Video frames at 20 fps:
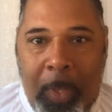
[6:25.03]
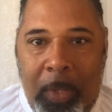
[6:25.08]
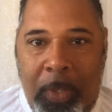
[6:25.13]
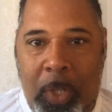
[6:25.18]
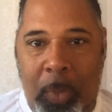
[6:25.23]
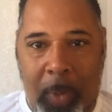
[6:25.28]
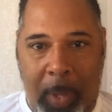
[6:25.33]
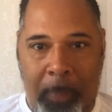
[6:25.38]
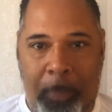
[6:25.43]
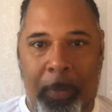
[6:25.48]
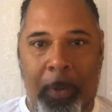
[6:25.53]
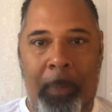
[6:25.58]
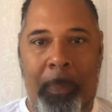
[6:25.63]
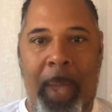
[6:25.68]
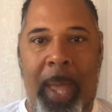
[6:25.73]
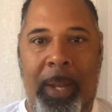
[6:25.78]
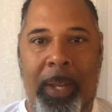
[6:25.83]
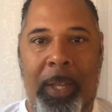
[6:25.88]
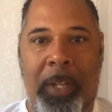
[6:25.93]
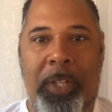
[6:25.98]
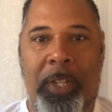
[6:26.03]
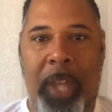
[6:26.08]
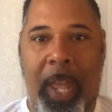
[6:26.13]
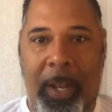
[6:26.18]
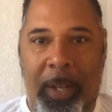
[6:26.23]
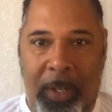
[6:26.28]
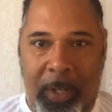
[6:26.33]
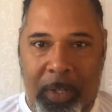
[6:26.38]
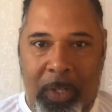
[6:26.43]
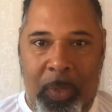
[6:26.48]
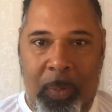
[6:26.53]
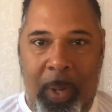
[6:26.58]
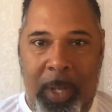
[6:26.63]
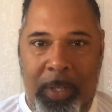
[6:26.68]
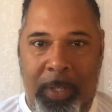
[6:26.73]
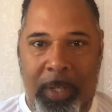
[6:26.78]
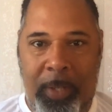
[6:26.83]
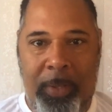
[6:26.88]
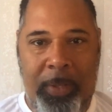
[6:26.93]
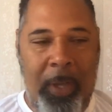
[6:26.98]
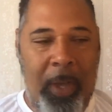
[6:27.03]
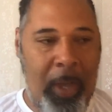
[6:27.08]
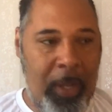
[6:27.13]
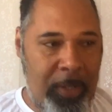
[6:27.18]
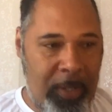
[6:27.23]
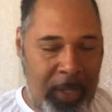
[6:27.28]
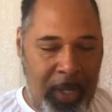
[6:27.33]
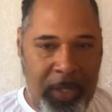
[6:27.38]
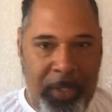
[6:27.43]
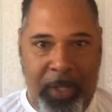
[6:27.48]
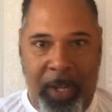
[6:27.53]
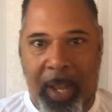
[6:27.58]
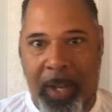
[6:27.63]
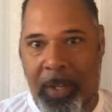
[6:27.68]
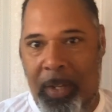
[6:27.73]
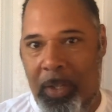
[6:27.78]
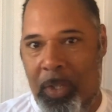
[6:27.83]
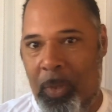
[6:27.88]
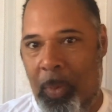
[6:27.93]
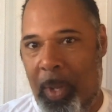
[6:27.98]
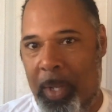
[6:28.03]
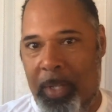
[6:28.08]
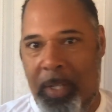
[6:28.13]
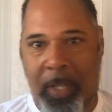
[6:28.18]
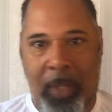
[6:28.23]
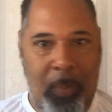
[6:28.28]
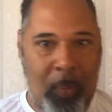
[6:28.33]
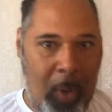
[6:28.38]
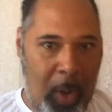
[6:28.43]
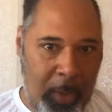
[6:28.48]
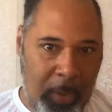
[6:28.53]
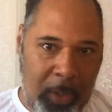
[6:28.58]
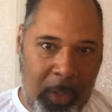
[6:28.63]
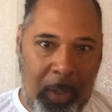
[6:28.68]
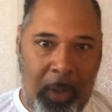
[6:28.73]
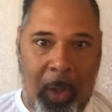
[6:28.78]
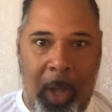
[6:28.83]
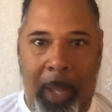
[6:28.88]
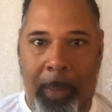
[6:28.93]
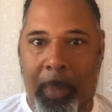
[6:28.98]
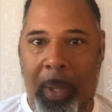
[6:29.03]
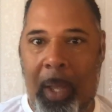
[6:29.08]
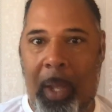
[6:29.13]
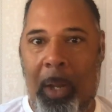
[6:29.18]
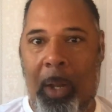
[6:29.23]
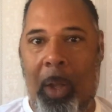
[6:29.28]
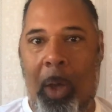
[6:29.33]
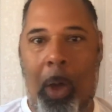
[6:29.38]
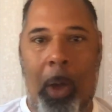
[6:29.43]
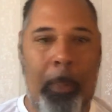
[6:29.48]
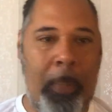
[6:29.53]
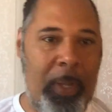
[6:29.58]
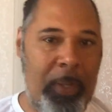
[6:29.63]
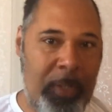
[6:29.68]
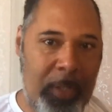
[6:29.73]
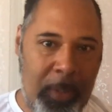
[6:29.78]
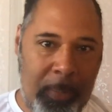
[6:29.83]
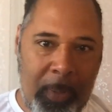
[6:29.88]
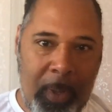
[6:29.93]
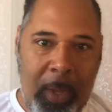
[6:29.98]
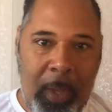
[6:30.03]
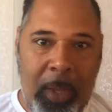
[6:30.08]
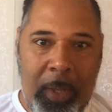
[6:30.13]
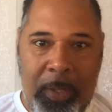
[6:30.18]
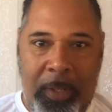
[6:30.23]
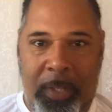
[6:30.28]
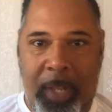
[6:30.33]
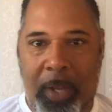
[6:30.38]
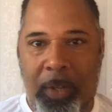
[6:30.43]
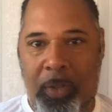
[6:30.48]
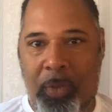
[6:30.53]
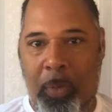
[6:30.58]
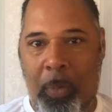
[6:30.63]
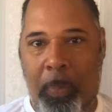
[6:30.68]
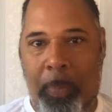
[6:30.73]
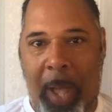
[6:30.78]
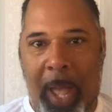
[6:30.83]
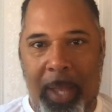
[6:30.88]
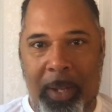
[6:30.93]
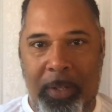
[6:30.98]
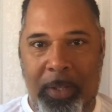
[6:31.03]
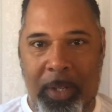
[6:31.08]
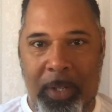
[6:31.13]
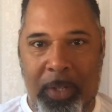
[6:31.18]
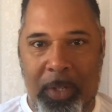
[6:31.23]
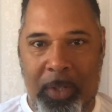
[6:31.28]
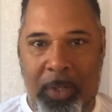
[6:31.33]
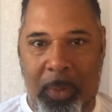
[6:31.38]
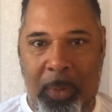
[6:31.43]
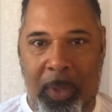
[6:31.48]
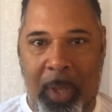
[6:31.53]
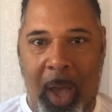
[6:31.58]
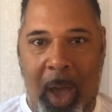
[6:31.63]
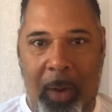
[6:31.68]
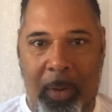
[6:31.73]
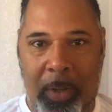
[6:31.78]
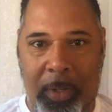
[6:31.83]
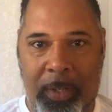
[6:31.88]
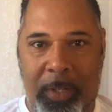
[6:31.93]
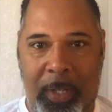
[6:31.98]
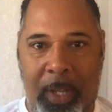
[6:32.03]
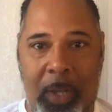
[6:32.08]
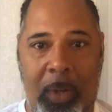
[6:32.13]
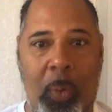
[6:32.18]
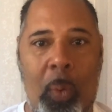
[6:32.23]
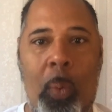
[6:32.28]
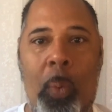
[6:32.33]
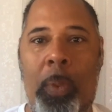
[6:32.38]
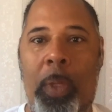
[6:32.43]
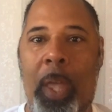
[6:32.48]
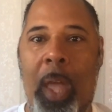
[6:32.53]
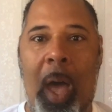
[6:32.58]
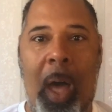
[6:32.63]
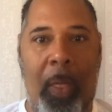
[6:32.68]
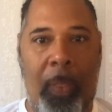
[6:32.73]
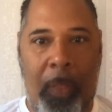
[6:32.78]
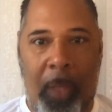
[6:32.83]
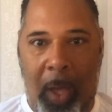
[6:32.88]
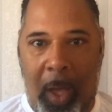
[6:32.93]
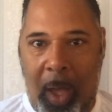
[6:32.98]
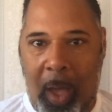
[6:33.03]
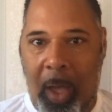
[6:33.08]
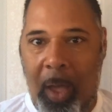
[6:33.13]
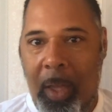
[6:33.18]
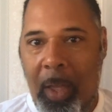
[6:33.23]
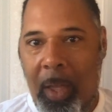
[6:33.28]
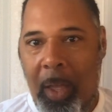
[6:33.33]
to implement Agenda 2030, Agenda 21, climate alarmism, central bank digital currency, and all the other